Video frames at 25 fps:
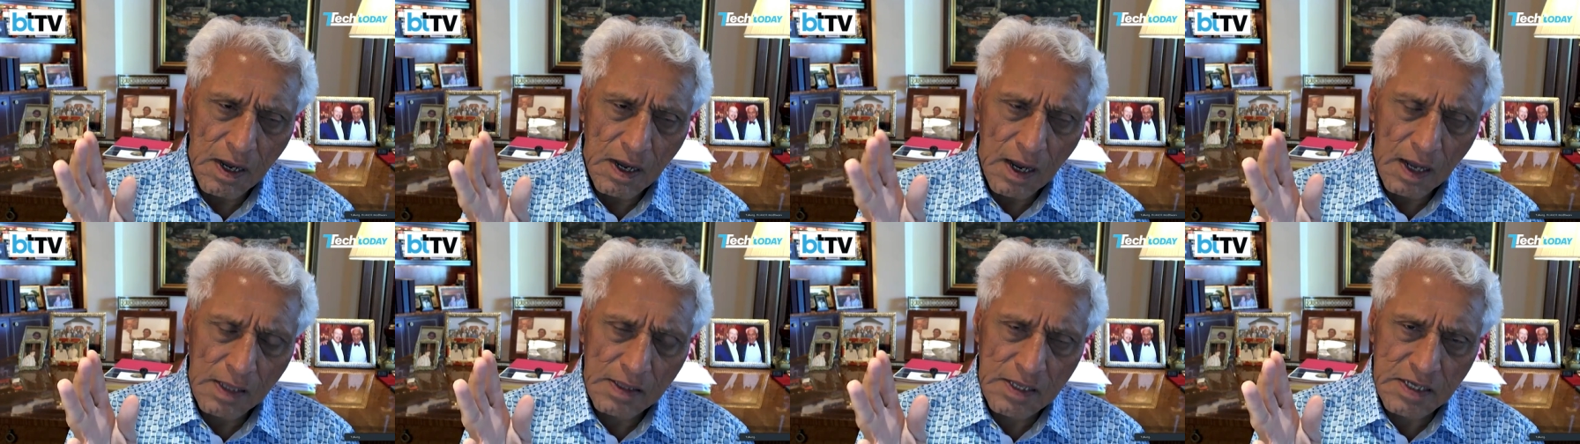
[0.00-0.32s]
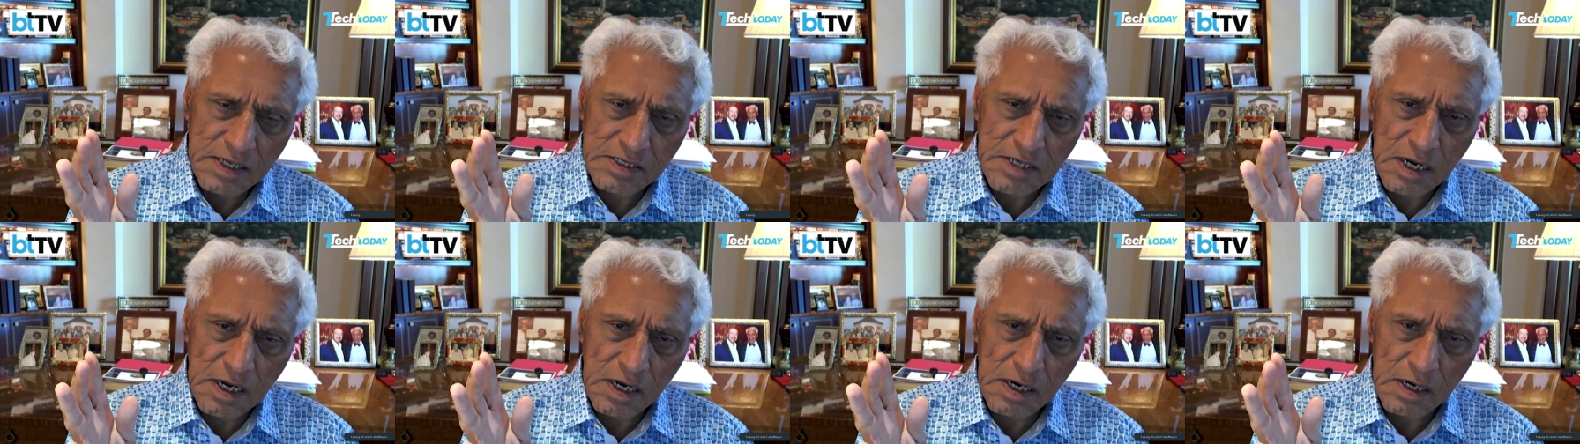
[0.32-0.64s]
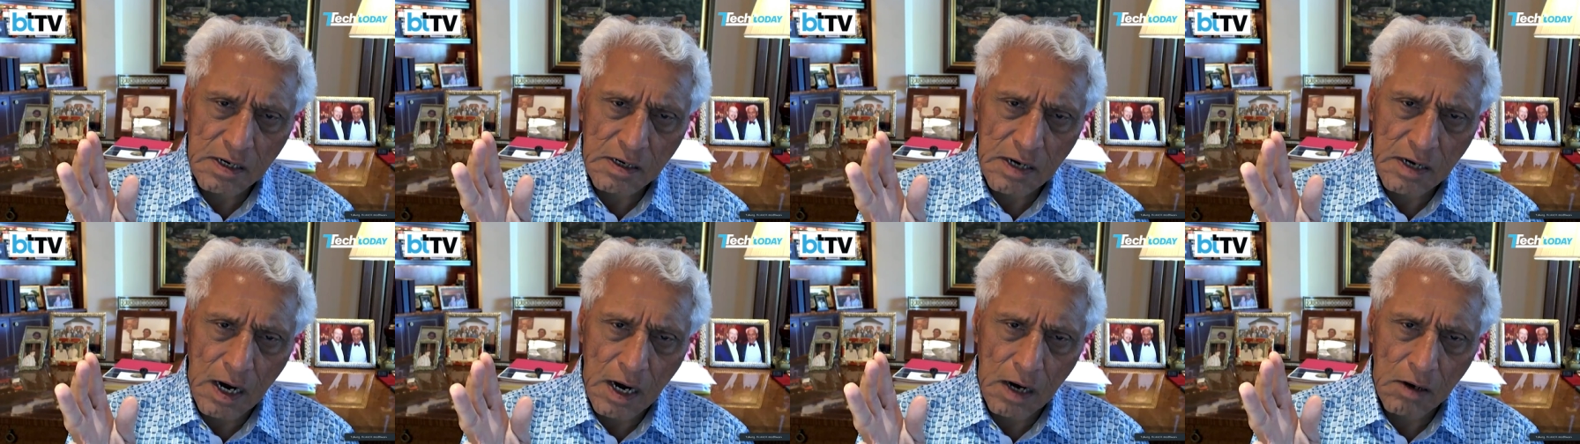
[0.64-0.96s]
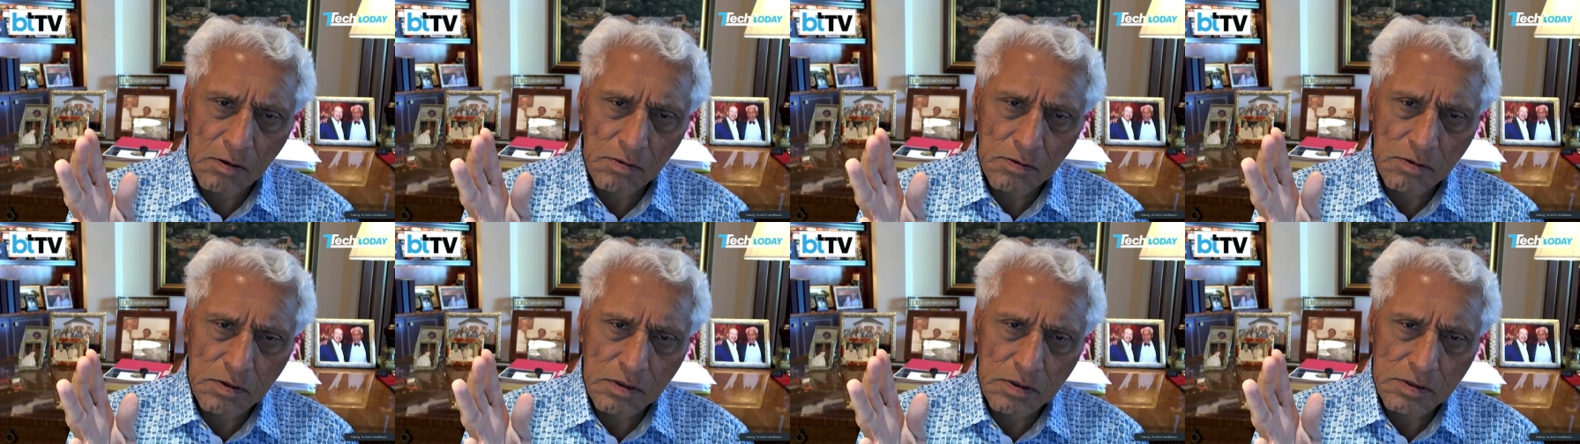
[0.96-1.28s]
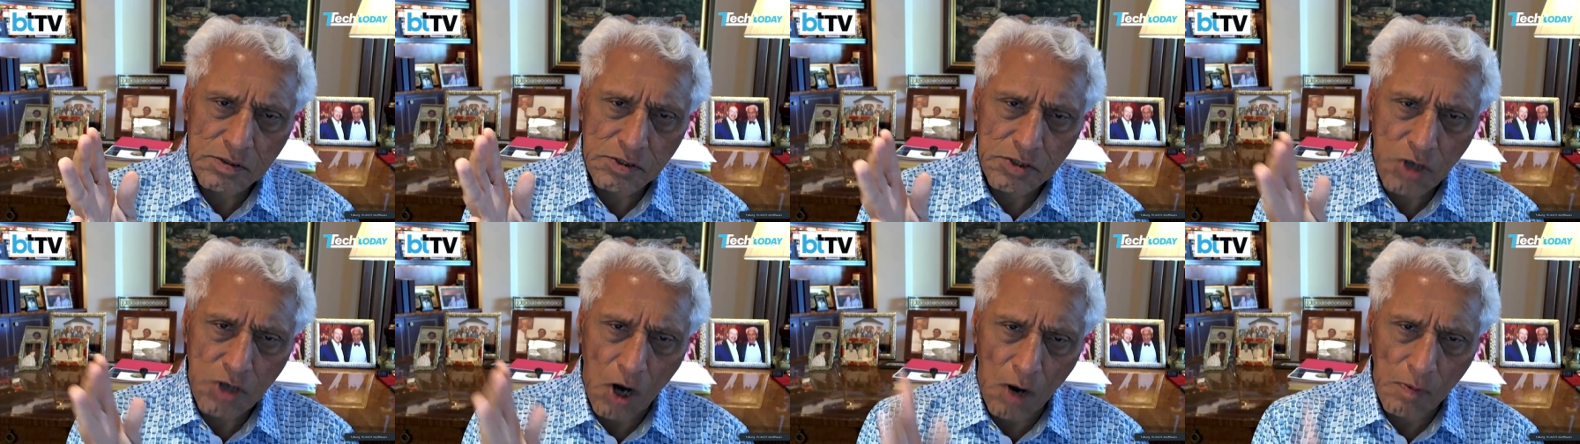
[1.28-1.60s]
These are
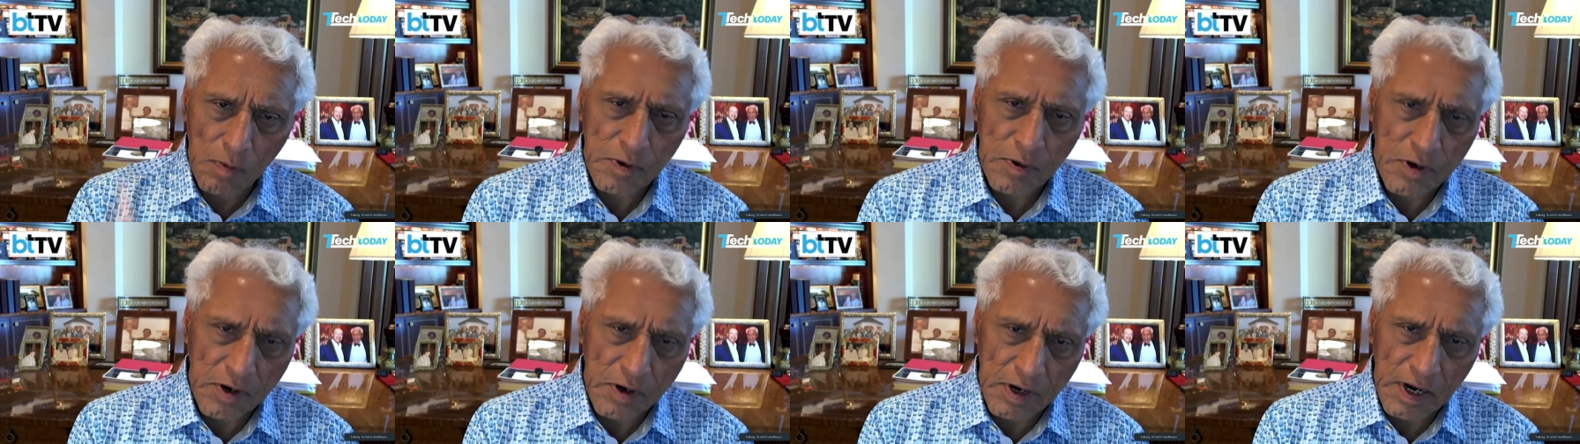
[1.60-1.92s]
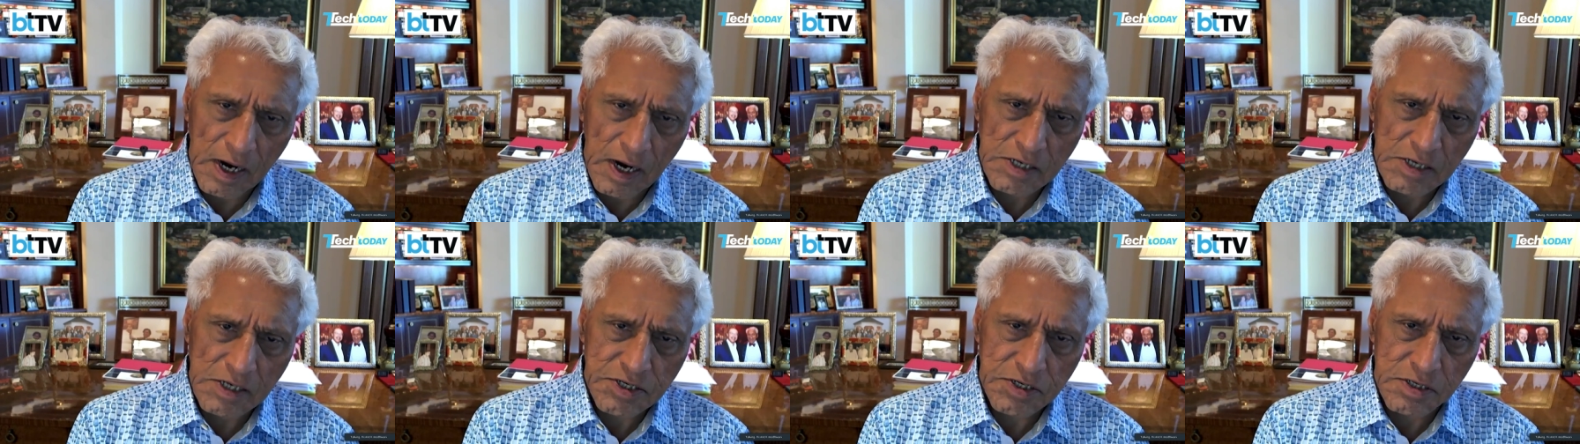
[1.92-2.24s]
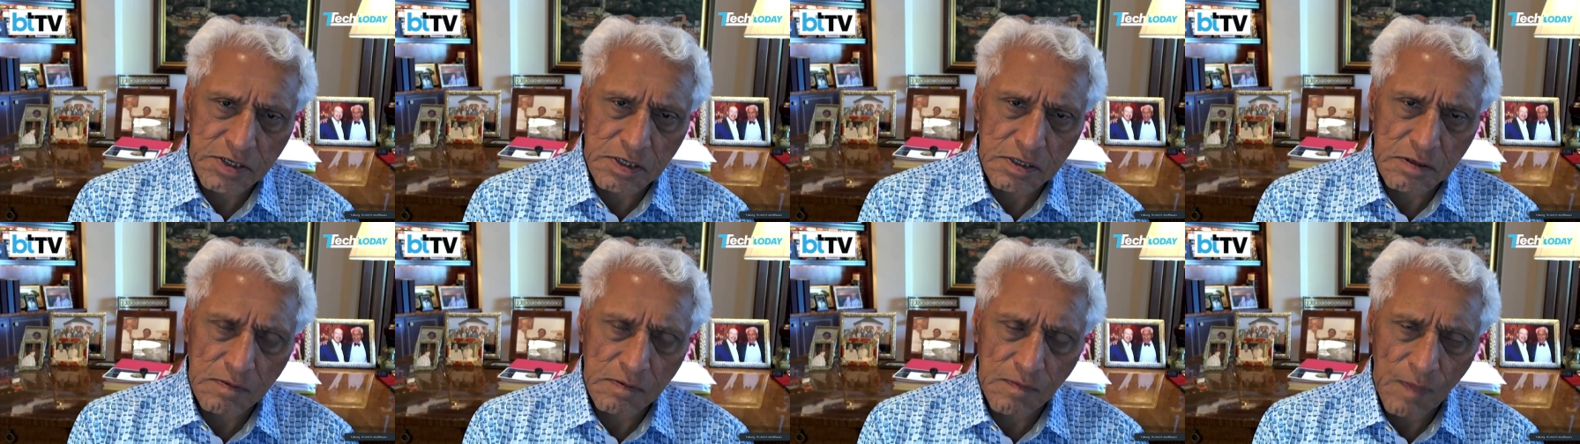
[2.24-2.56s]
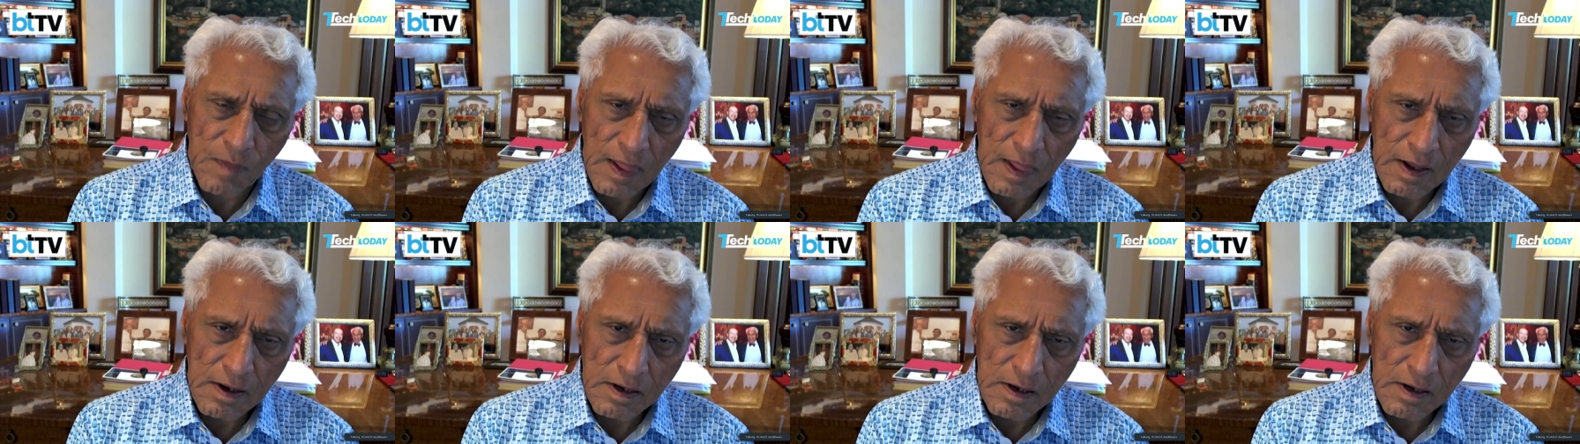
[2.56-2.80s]
around job creation